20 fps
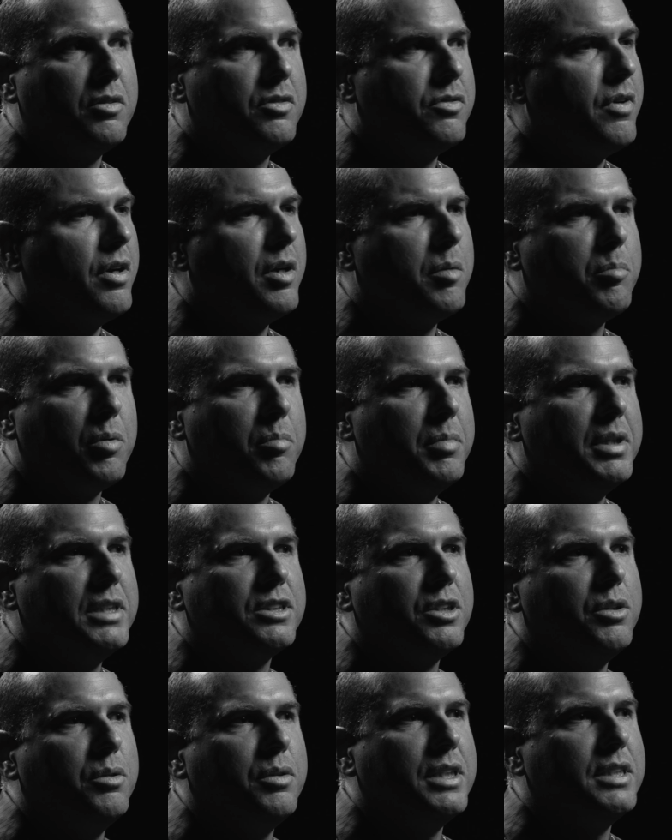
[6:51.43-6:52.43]
It was very
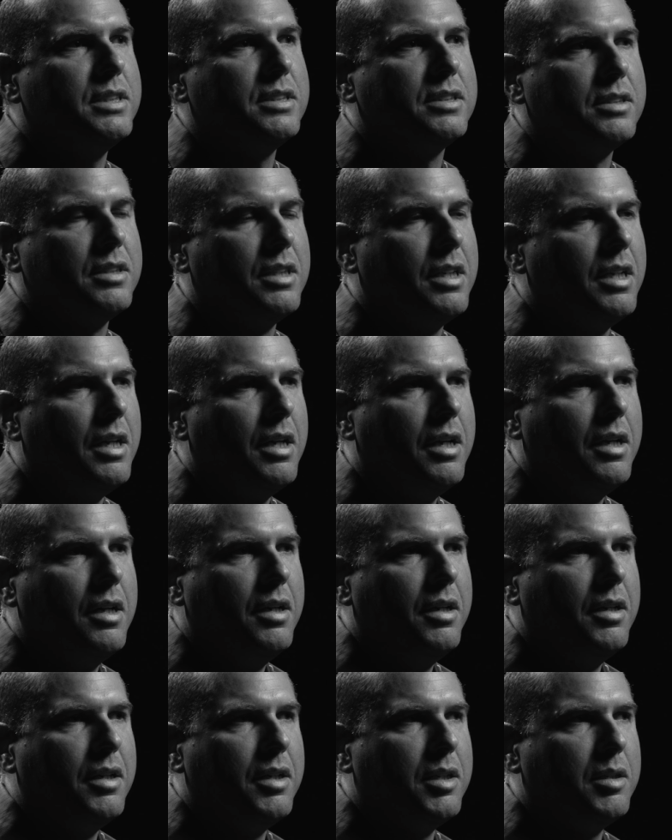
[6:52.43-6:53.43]
promiscuous,
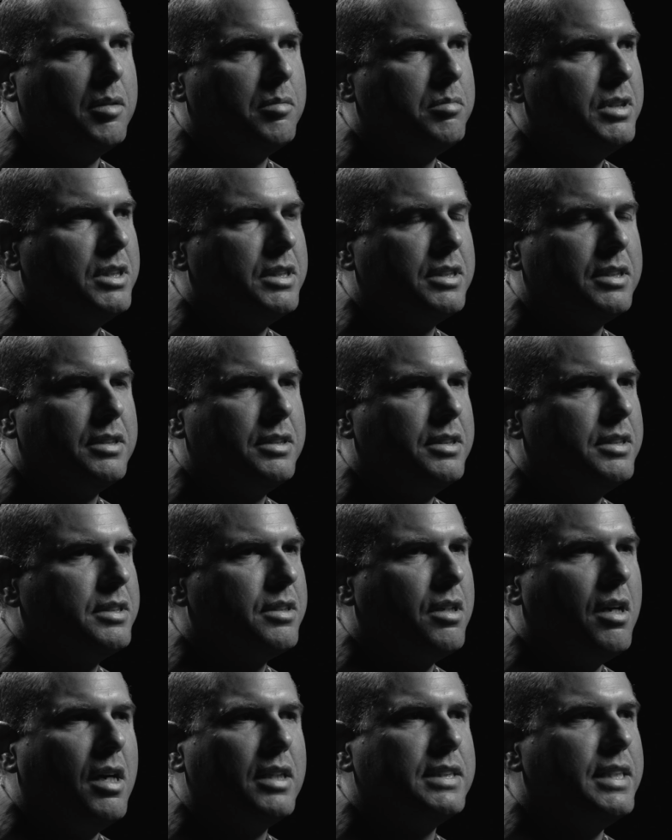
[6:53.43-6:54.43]
um, just,
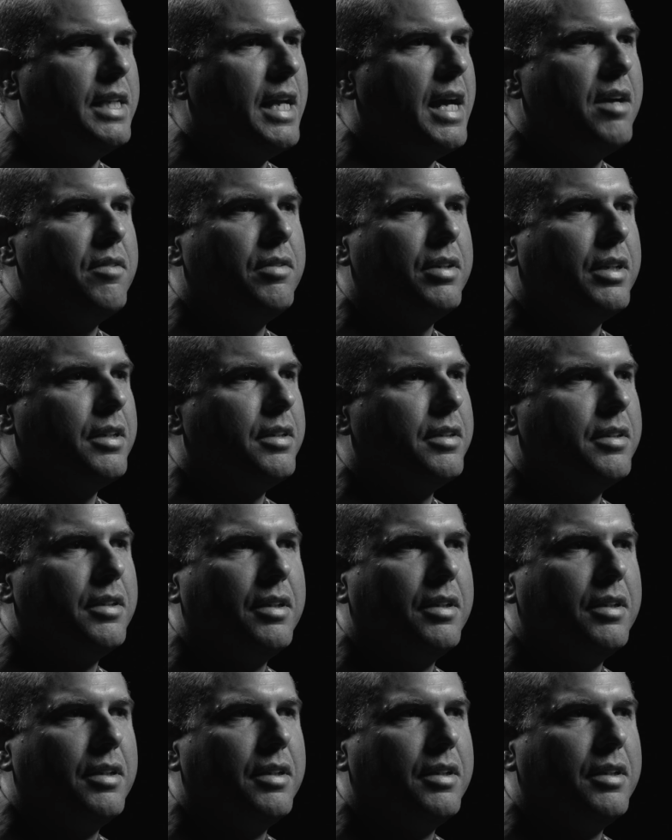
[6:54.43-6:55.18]
just causing havoc,